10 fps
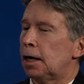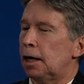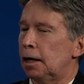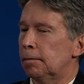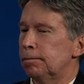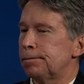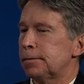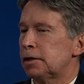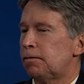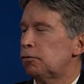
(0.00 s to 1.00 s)
Okay.
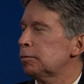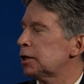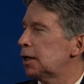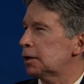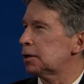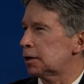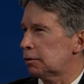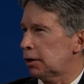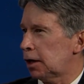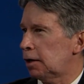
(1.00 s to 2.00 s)
The form's a
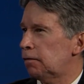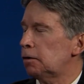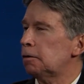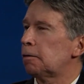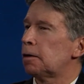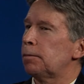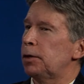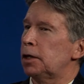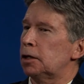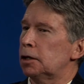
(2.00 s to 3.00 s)
necessary evil,
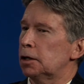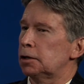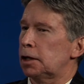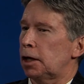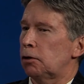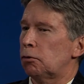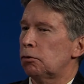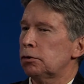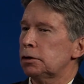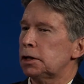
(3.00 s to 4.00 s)
because in
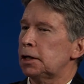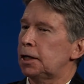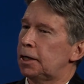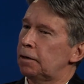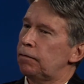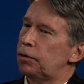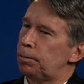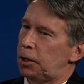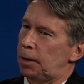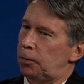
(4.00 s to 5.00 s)
order to give the
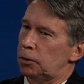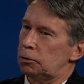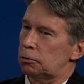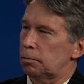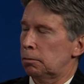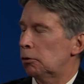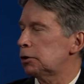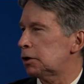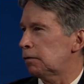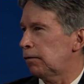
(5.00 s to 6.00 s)
people who are
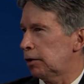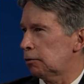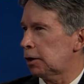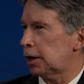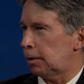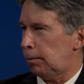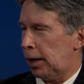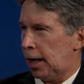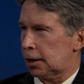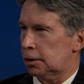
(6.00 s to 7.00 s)
most severely
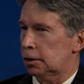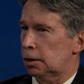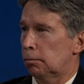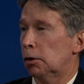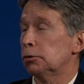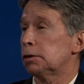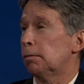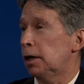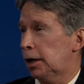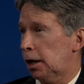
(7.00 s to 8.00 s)
impacted the most
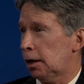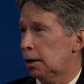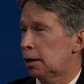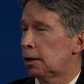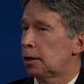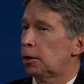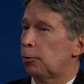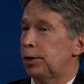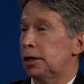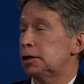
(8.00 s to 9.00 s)
money,
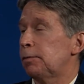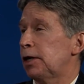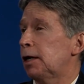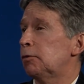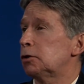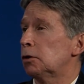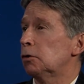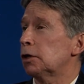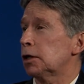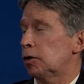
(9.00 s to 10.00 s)
we need to be able to
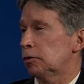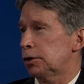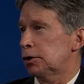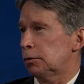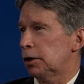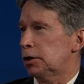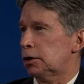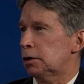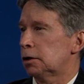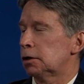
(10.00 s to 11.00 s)
look at their situation.